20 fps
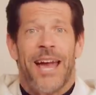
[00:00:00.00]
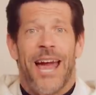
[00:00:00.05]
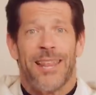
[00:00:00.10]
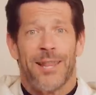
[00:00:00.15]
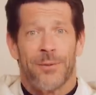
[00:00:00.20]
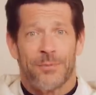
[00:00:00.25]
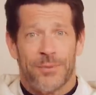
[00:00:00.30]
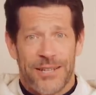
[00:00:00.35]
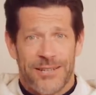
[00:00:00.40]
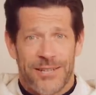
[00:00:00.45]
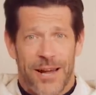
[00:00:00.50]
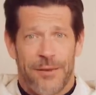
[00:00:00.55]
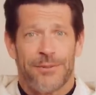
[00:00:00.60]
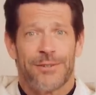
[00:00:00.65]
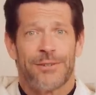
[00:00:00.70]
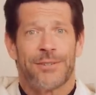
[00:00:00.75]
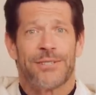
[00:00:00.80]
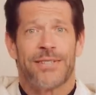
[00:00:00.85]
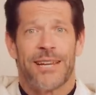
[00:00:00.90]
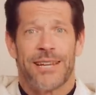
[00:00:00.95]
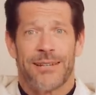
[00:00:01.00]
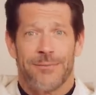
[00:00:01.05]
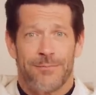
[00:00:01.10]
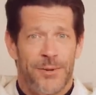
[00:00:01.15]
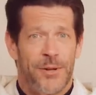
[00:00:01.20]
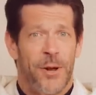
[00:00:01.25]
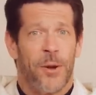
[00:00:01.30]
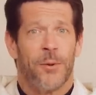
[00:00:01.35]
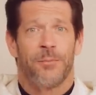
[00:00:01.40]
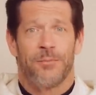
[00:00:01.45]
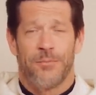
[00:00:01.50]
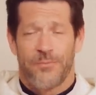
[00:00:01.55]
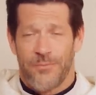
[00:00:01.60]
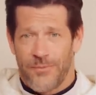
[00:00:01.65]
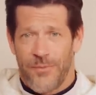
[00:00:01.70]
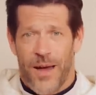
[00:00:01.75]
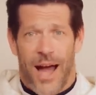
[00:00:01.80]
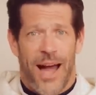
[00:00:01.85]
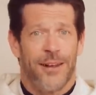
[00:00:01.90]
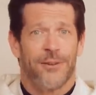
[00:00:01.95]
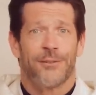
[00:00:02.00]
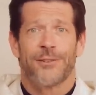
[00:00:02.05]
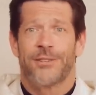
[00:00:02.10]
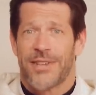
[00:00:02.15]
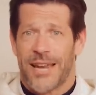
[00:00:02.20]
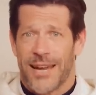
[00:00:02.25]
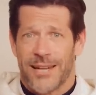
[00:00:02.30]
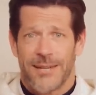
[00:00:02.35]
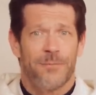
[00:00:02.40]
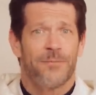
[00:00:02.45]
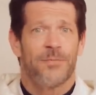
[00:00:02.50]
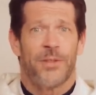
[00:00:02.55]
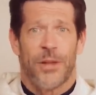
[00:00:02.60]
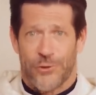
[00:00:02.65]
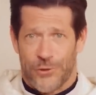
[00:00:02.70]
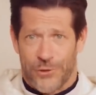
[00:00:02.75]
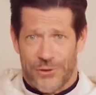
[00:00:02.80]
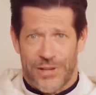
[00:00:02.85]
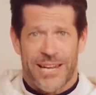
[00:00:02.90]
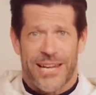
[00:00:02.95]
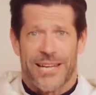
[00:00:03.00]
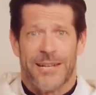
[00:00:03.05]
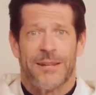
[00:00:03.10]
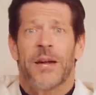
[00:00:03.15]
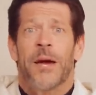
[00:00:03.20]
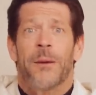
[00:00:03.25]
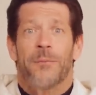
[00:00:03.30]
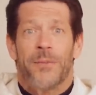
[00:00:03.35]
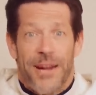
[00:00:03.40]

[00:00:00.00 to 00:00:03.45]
And the police officer said, you know, I understand. Here's your ticket.